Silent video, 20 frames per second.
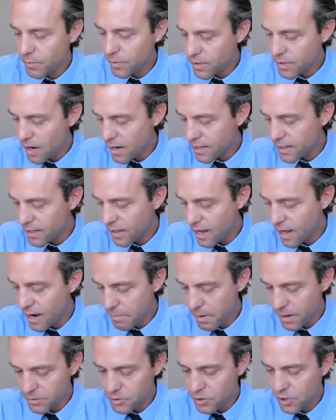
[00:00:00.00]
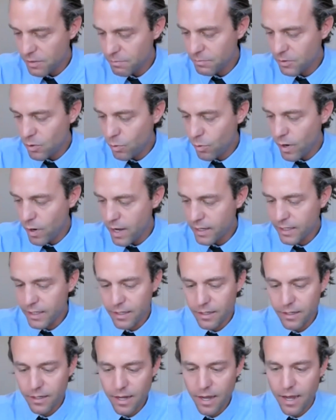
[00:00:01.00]
We are talking a lot about Jim Kwik
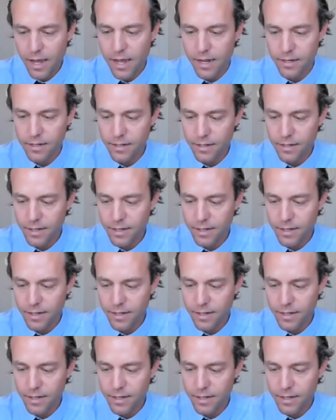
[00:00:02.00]
and